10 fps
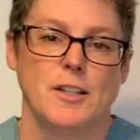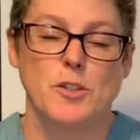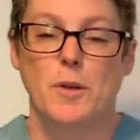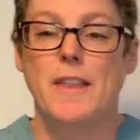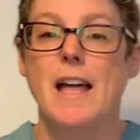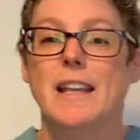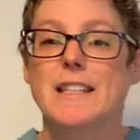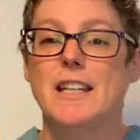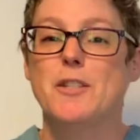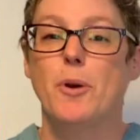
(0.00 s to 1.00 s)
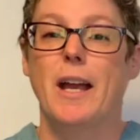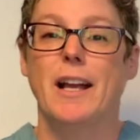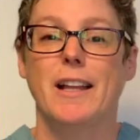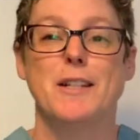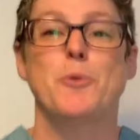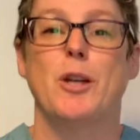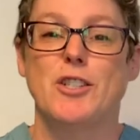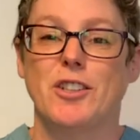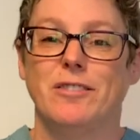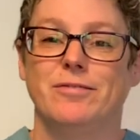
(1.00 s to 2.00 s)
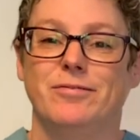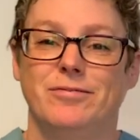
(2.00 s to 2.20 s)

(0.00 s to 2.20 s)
So with that, let's head to our NCLEX question.